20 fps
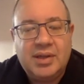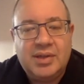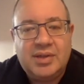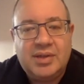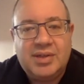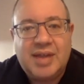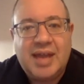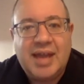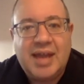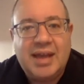is
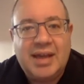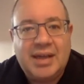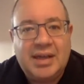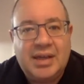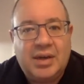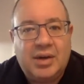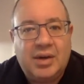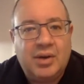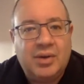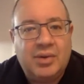staying
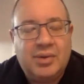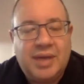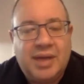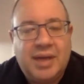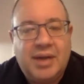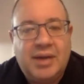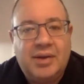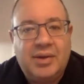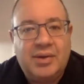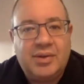in our
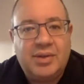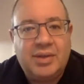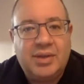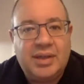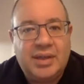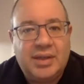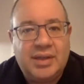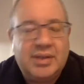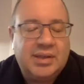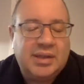hotels.
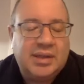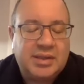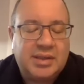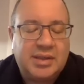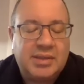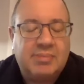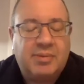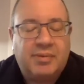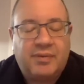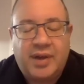
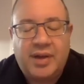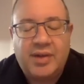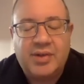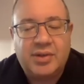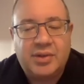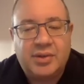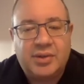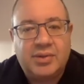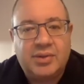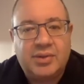It's the
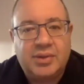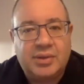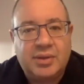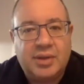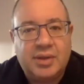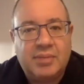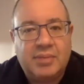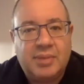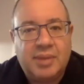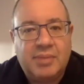professionals
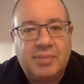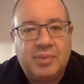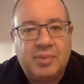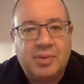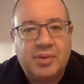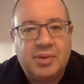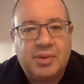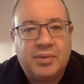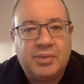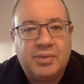and
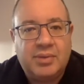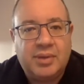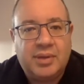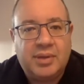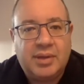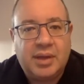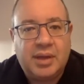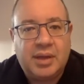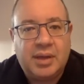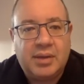people
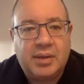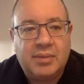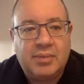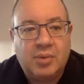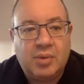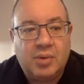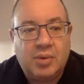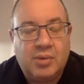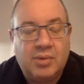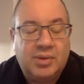with
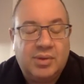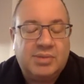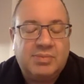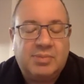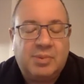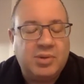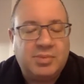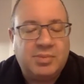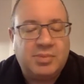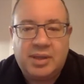more
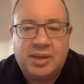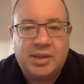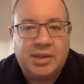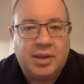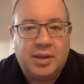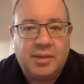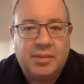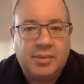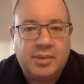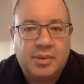disposable
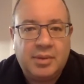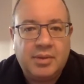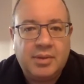income.